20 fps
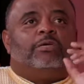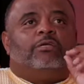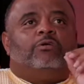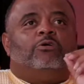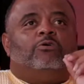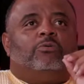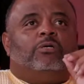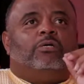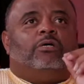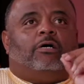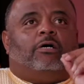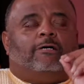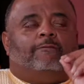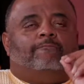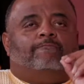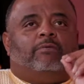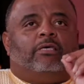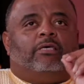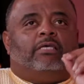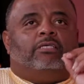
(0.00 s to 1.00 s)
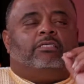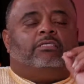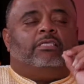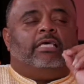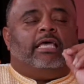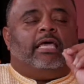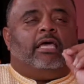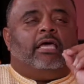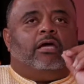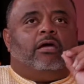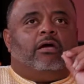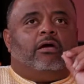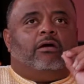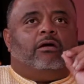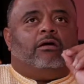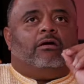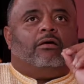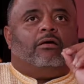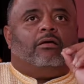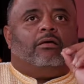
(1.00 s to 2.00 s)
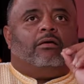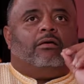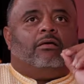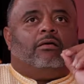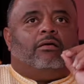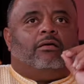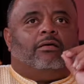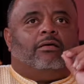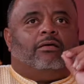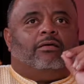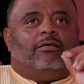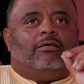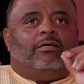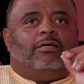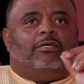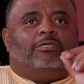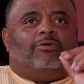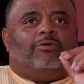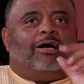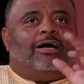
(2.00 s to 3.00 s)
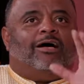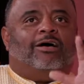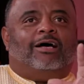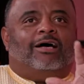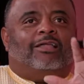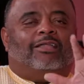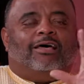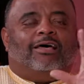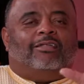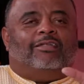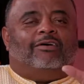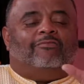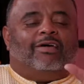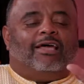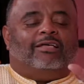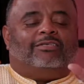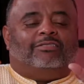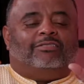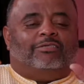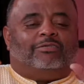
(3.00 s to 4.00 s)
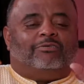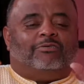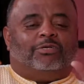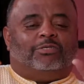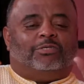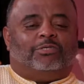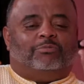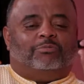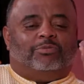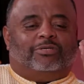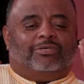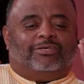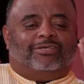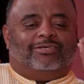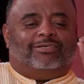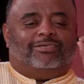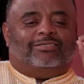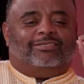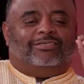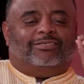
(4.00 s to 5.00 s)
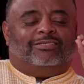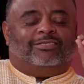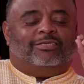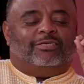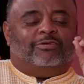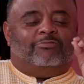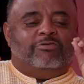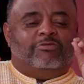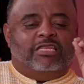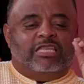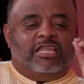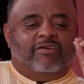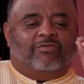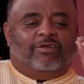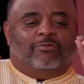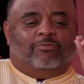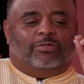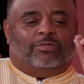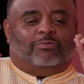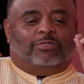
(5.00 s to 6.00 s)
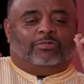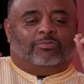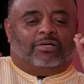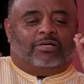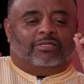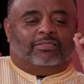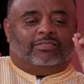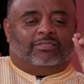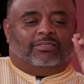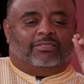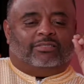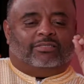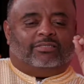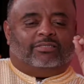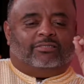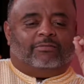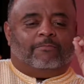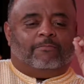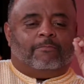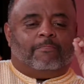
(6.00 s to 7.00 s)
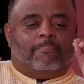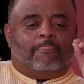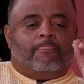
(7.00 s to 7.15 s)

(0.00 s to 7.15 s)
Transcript: Speaking of who we are, is there? So I love asking this question because you never know what the response is.